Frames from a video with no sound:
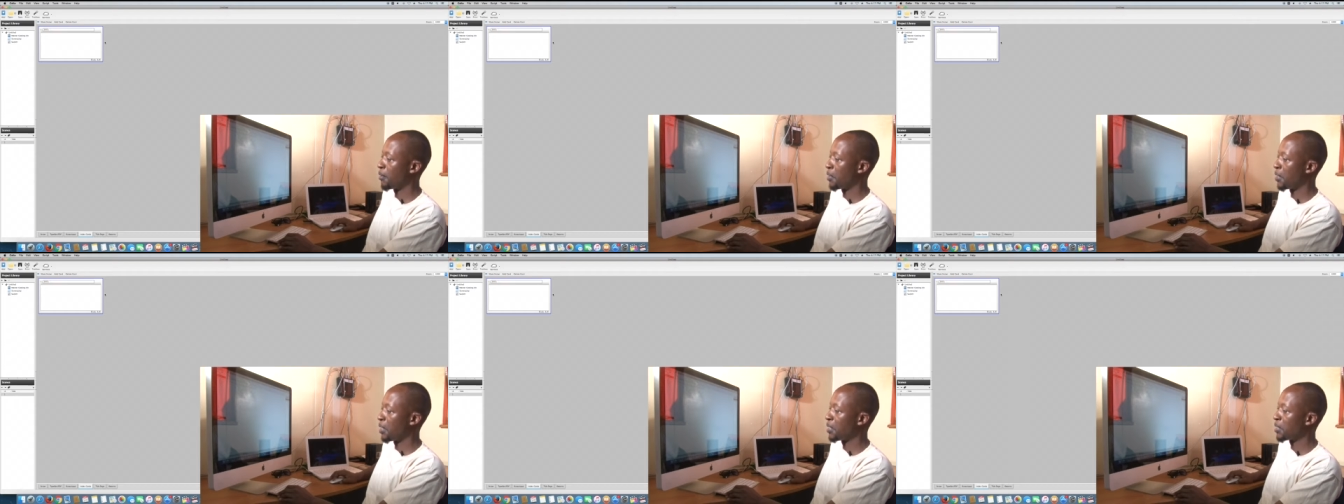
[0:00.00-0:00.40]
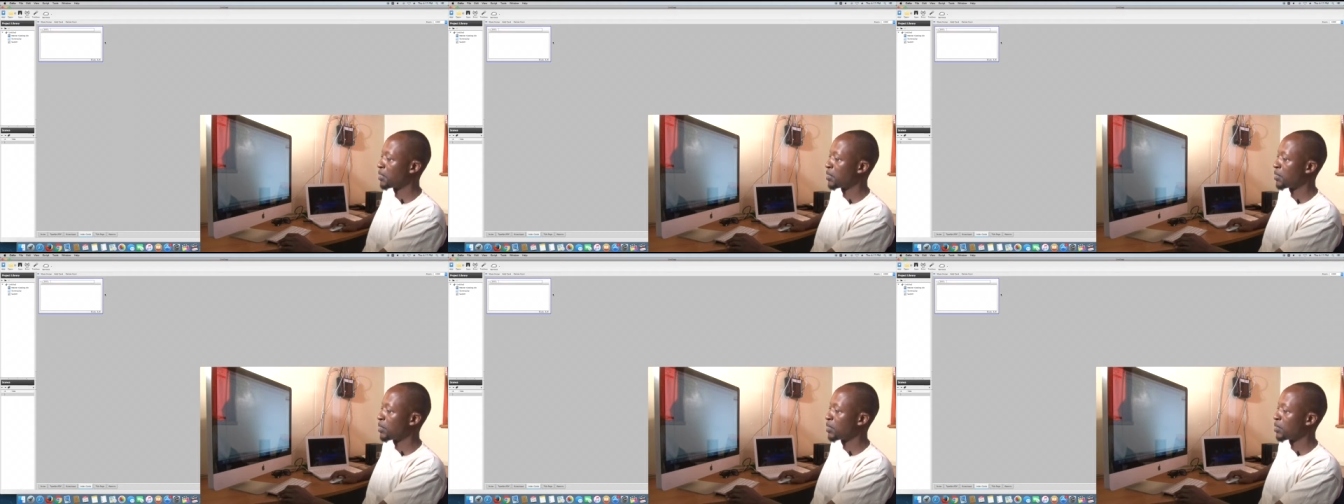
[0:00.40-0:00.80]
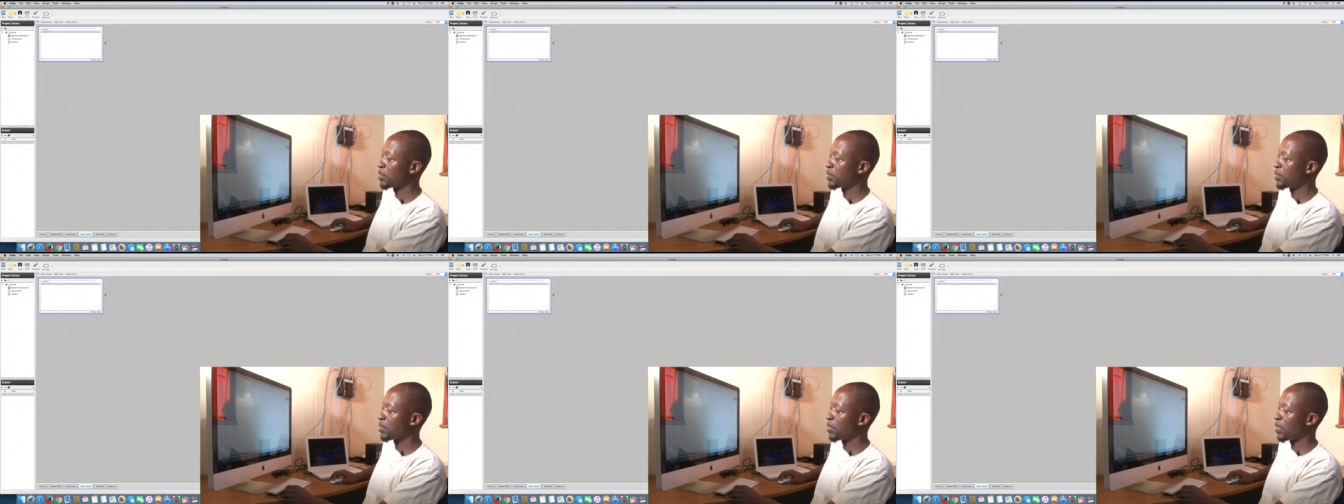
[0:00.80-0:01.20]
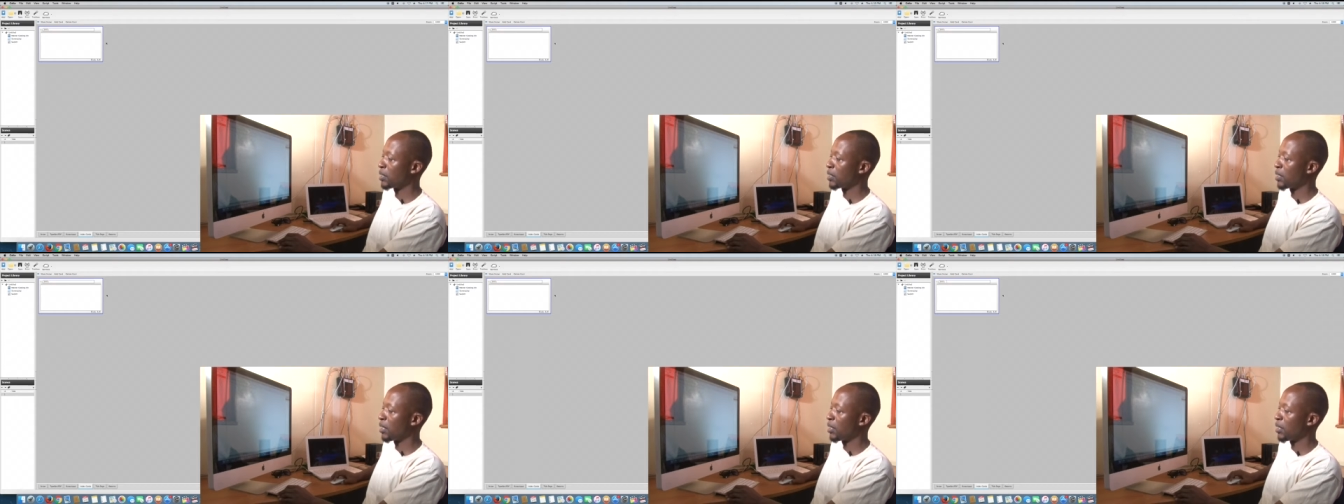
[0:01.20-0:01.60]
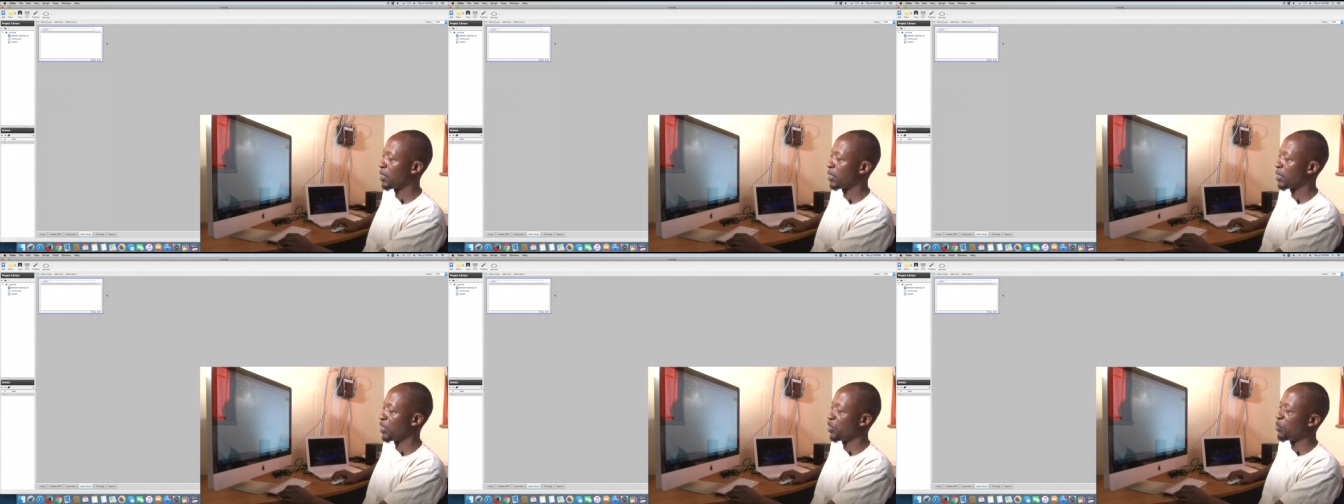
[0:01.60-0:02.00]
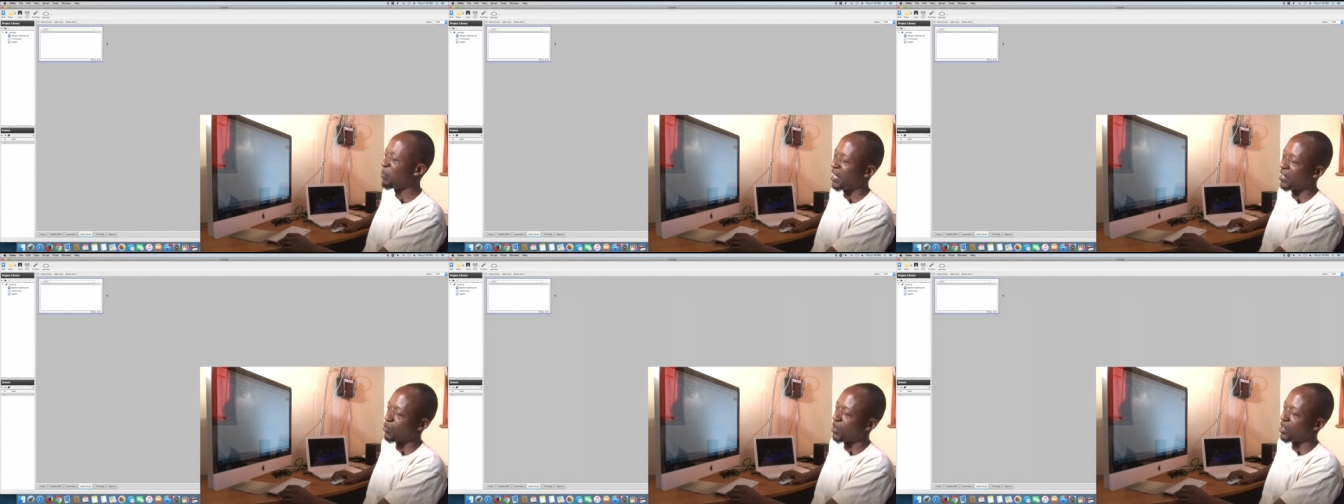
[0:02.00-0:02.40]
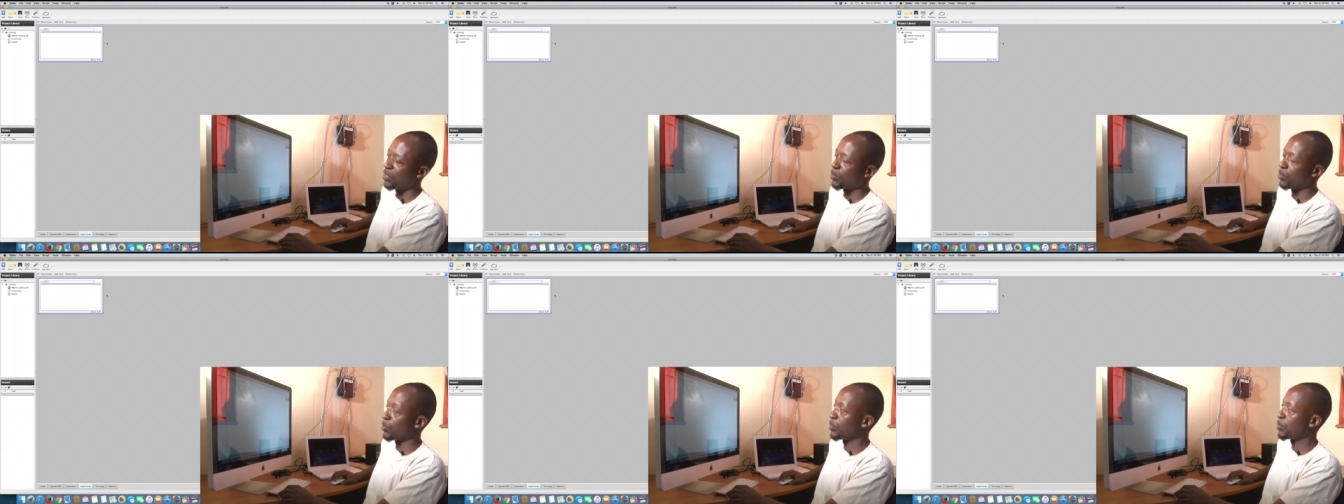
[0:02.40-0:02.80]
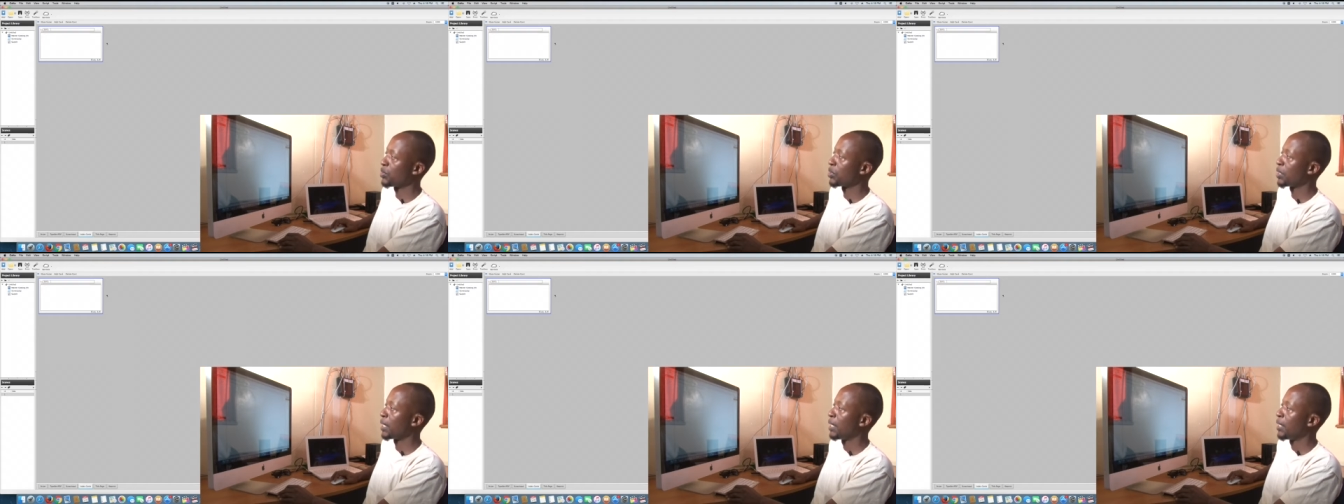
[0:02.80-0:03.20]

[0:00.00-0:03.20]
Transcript: things that you might want to use.